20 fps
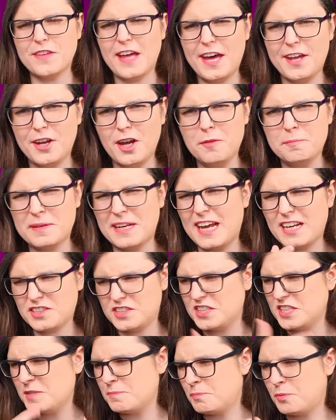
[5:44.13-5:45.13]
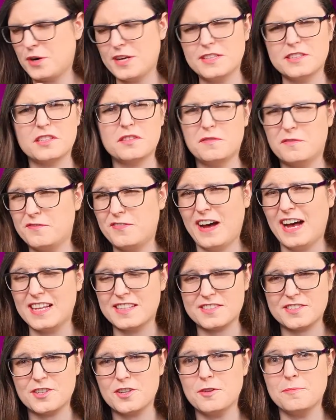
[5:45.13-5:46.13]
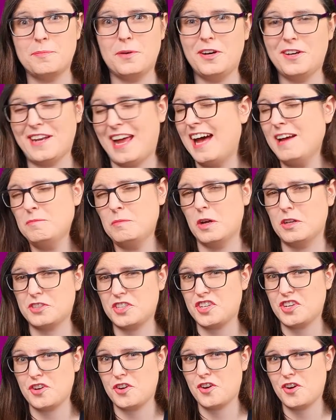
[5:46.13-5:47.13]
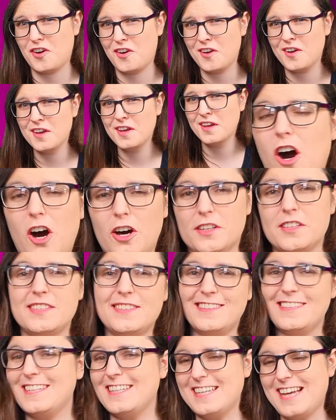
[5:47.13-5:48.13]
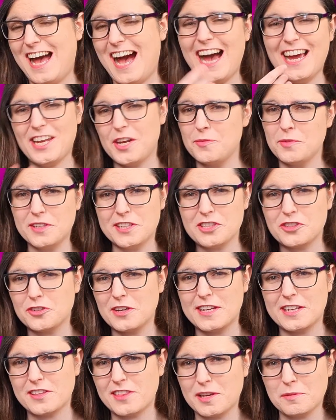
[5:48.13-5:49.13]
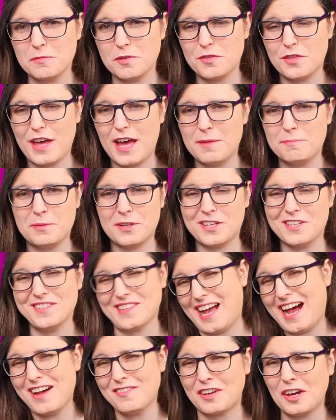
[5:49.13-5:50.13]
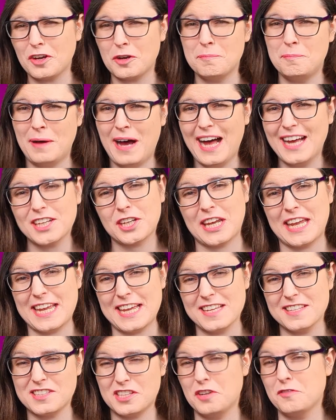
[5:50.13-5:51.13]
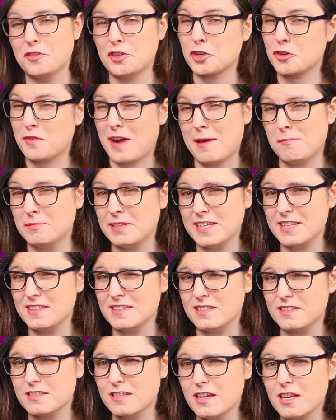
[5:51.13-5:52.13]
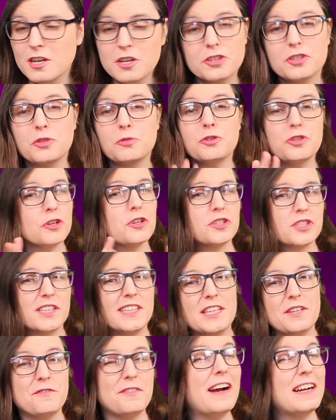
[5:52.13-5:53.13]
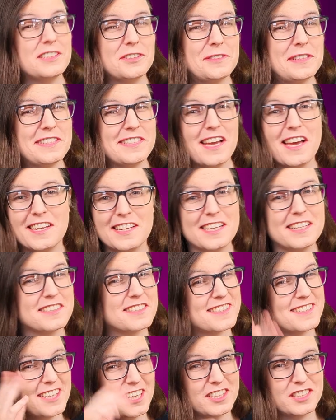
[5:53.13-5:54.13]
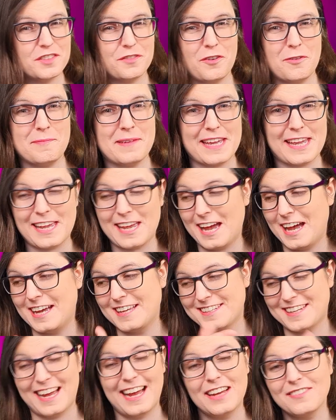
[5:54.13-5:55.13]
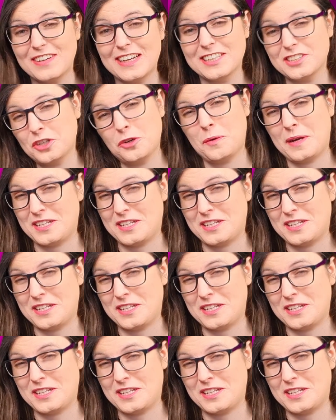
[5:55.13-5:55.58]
that up, it actually prints faster, but I'm not sure. Honestly, I didn't really do anything with that because I've got a bad case of the gremlins. So usually factory settings does for me, and I've had no